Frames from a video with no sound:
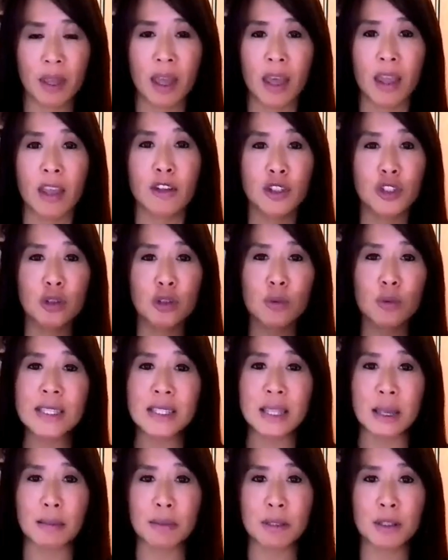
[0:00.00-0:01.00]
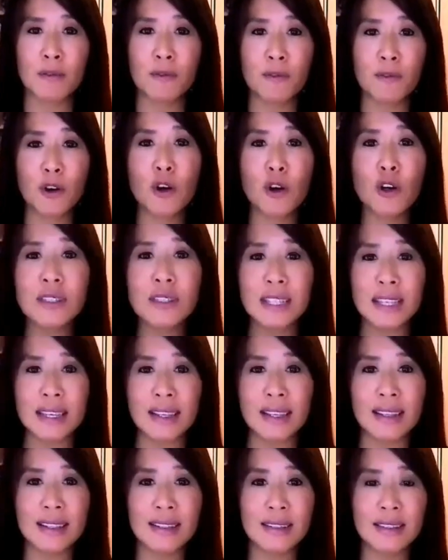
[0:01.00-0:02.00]
There's 3 steps. The first
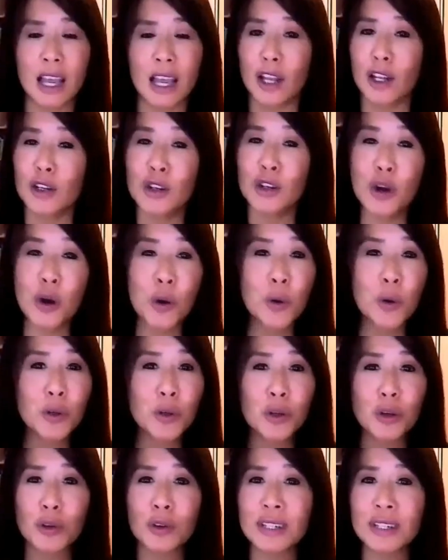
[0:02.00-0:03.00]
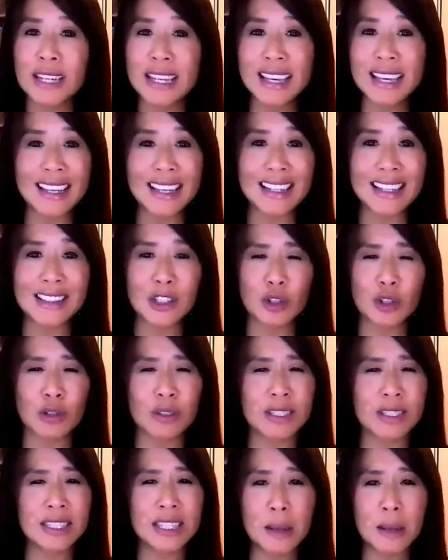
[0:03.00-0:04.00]
is know your needs, your
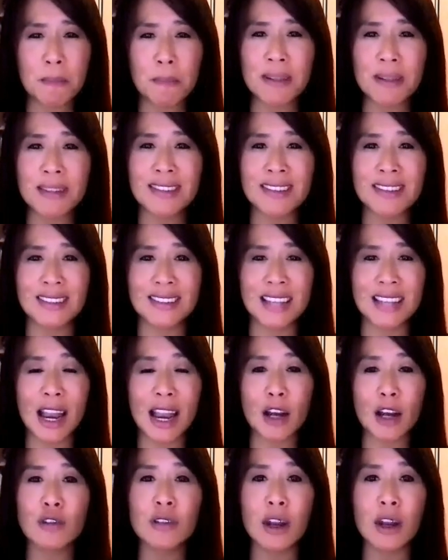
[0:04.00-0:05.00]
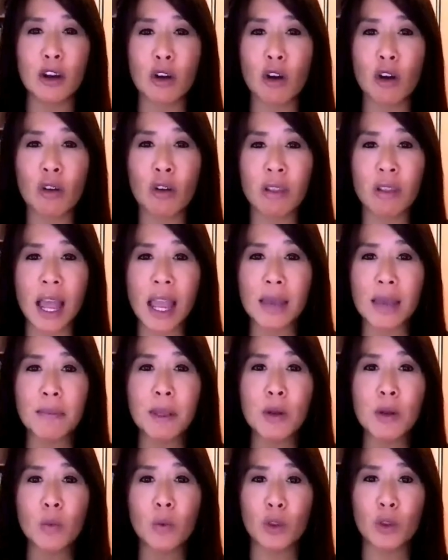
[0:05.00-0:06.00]
deepest desires, and in
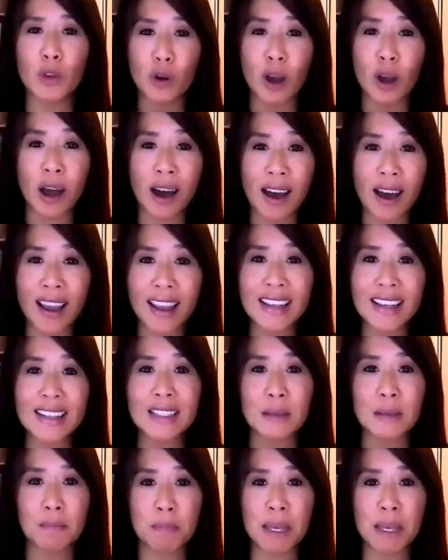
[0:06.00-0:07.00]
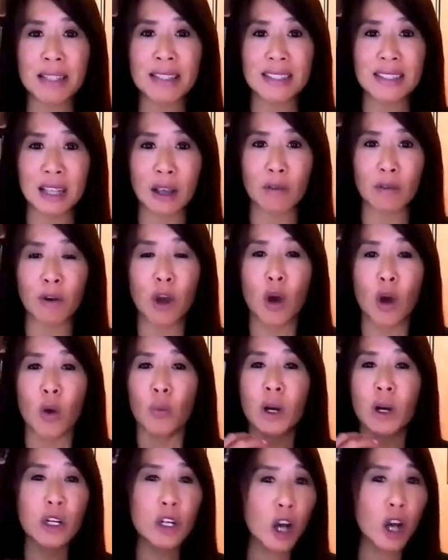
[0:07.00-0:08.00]
alignment with your highest and best self,
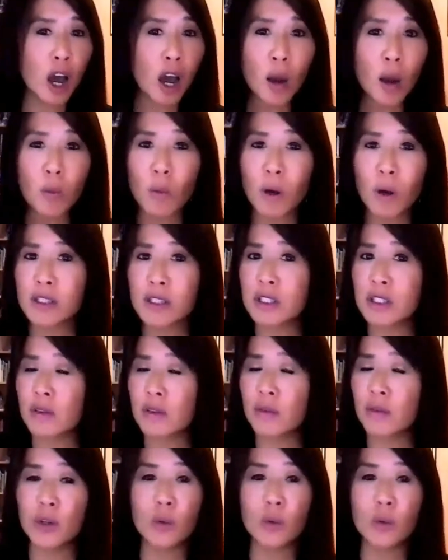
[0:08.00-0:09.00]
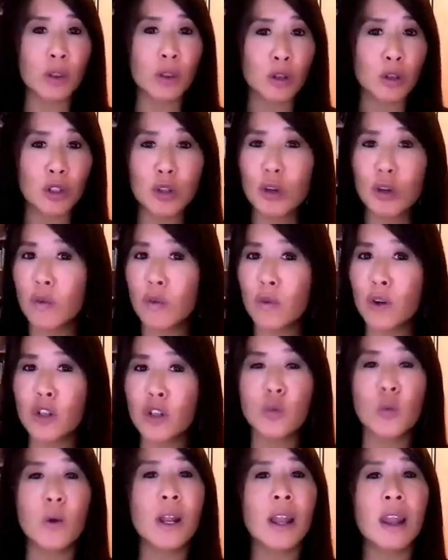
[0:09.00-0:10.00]
what God wants of you, what the
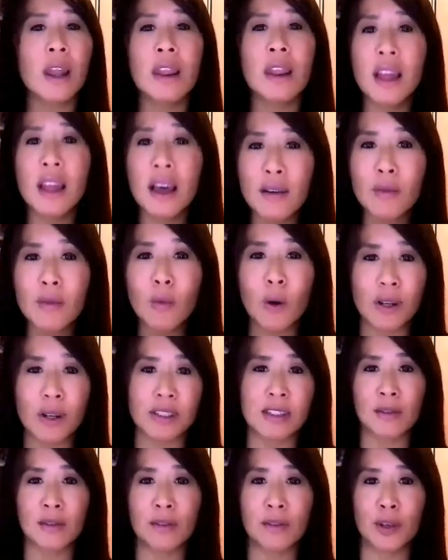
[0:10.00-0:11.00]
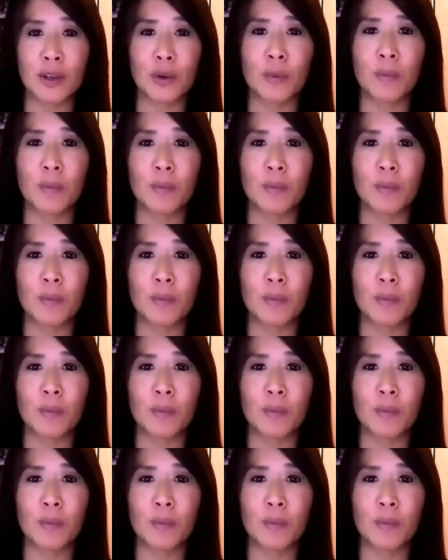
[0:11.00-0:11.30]
universe, what love wants of you.